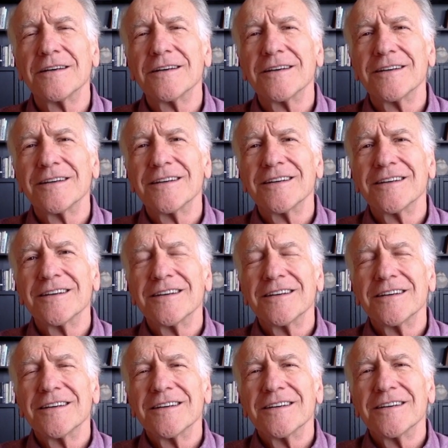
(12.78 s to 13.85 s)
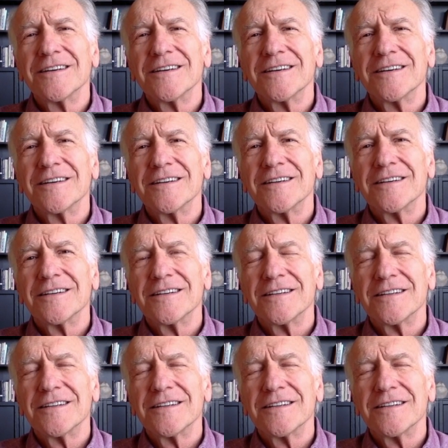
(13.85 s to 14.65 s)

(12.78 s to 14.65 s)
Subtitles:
(no one is talking)